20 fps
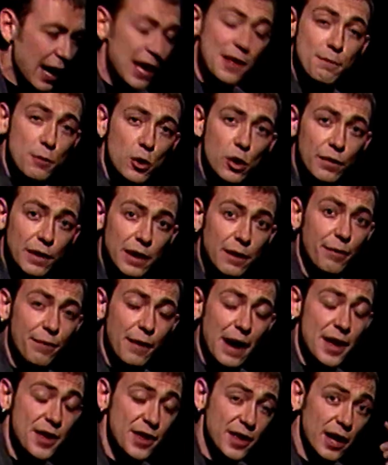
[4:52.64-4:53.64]
is moving
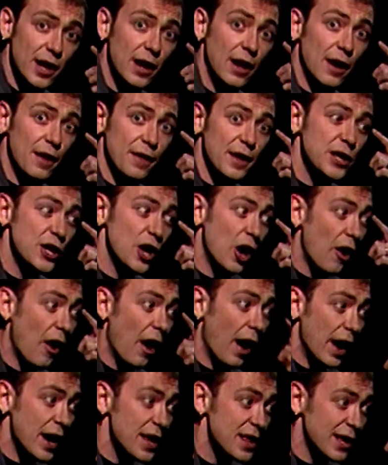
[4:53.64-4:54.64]
faster than your
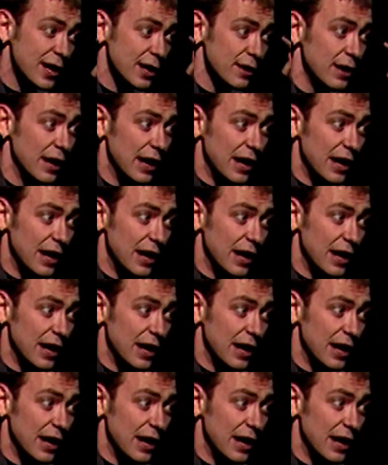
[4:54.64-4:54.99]
eyes can